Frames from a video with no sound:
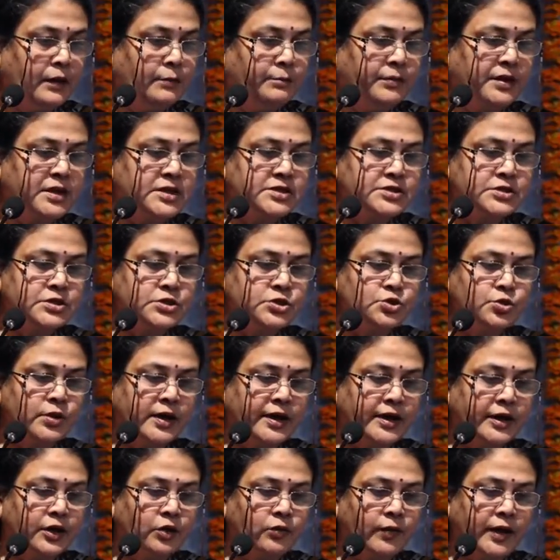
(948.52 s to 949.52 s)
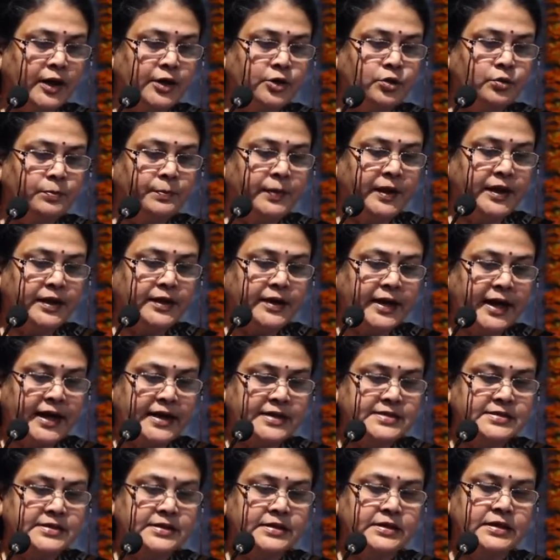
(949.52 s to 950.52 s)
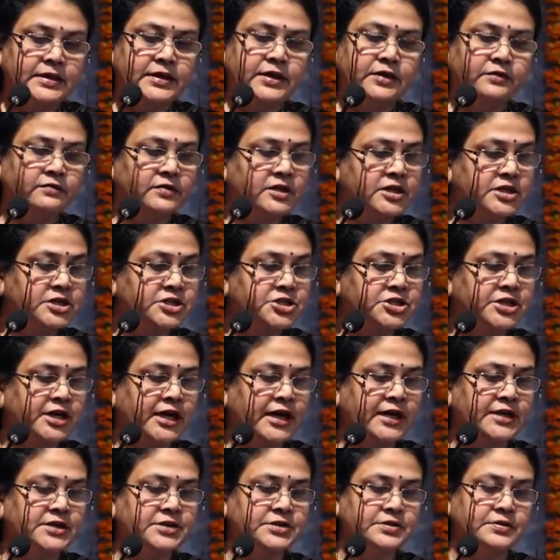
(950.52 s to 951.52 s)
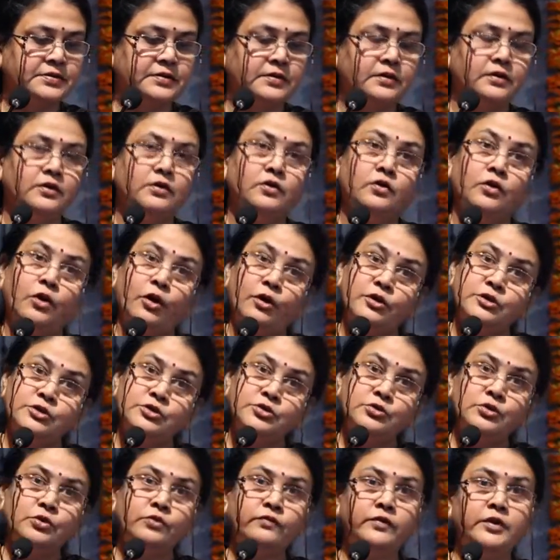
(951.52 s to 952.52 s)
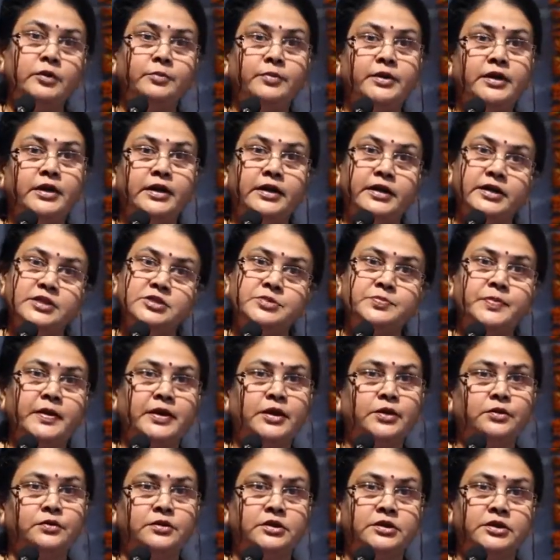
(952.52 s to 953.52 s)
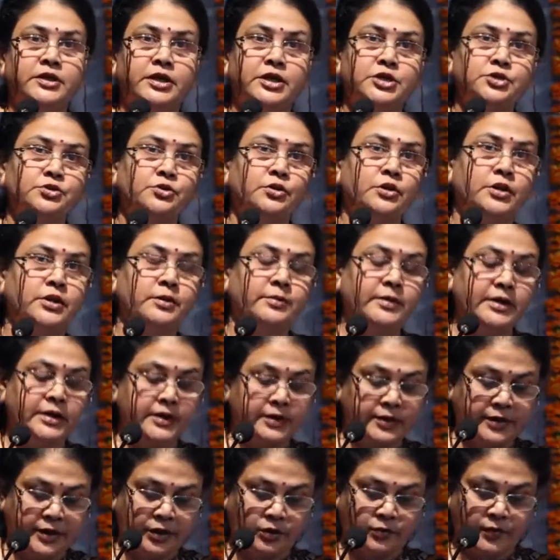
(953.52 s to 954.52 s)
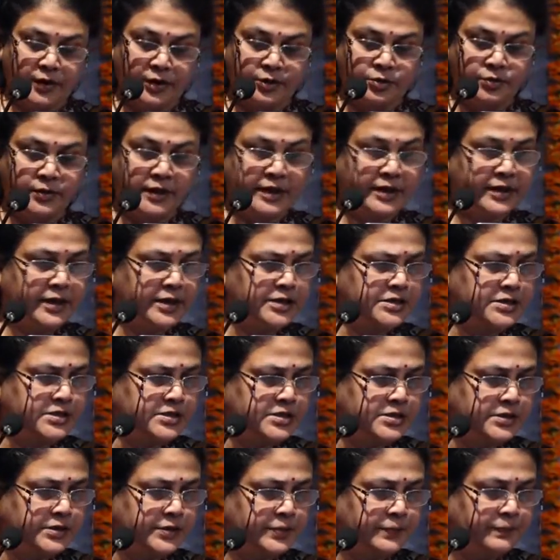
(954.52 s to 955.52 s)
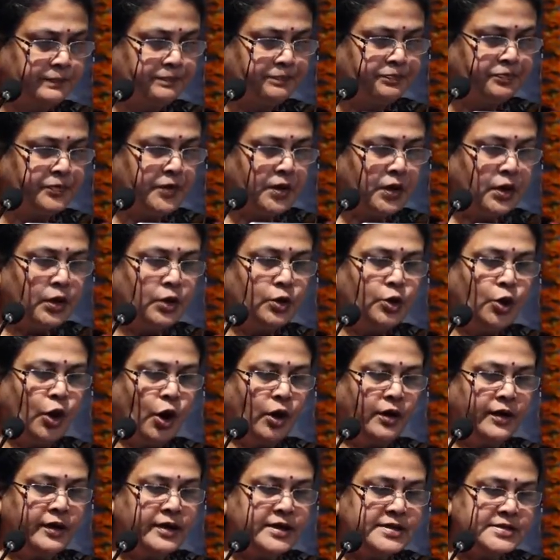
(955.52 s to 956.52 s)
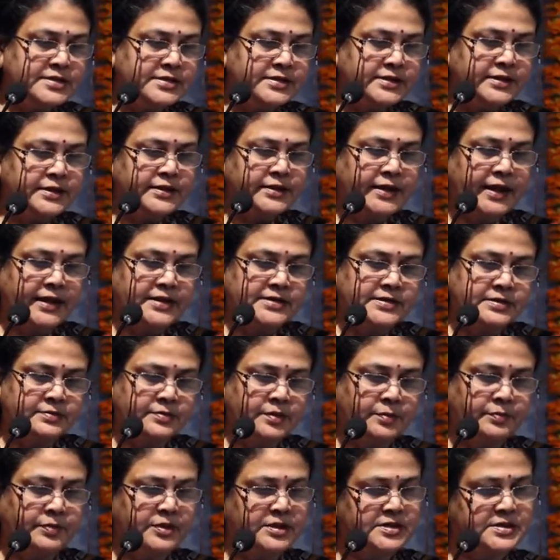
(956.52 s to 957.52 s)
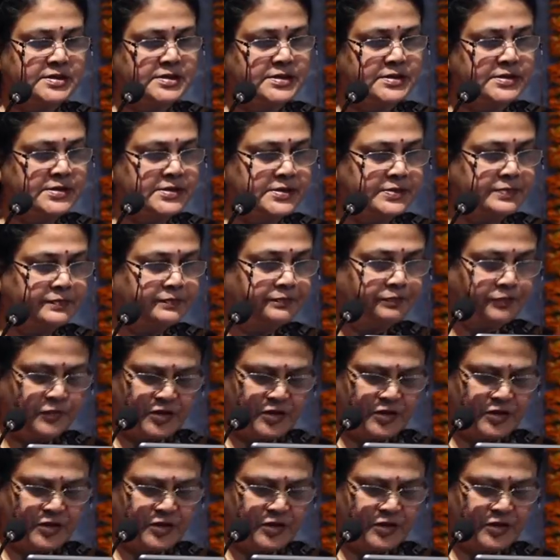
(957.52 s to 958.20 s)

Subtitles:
Persons who are required to pay tax under reverse charge also will be, irrespective of the threshold limit, required to get registered. Non-resident taxable persons,